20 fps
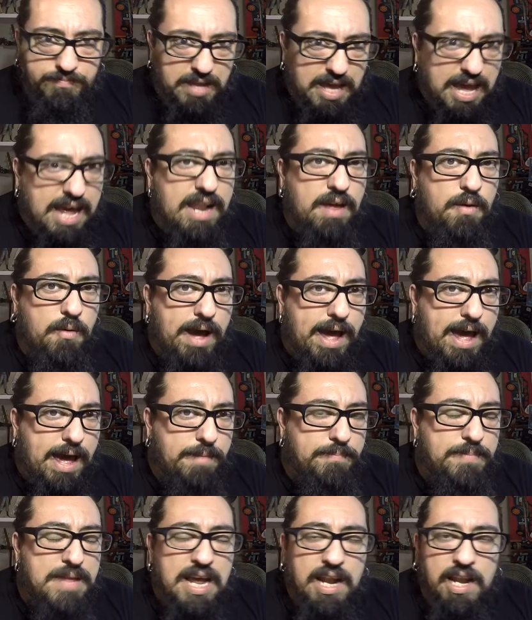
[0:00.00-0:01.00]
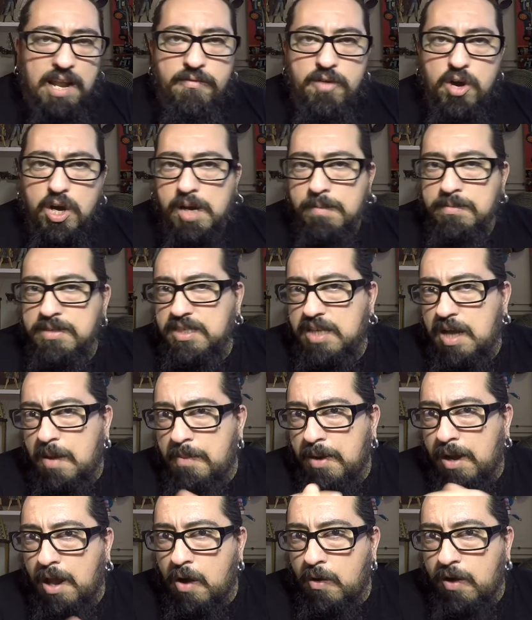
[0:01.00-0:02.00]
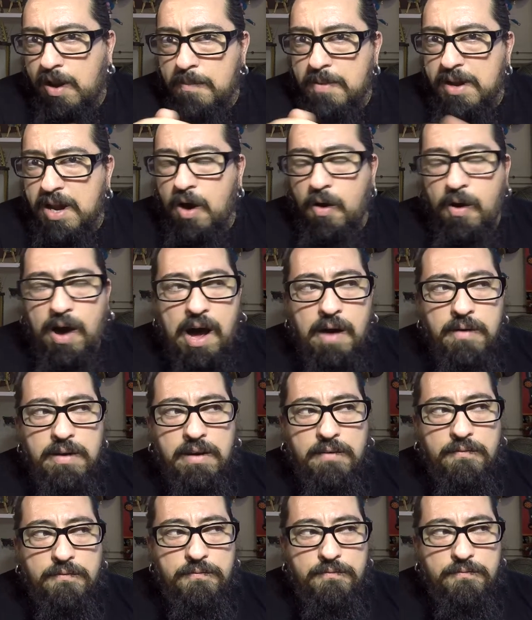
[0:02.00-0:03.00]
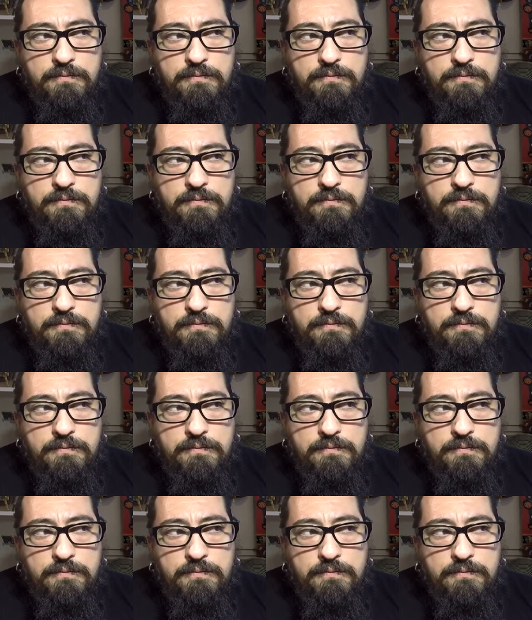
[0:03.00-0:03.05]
Anyway, leave your comments down below. Let me know how the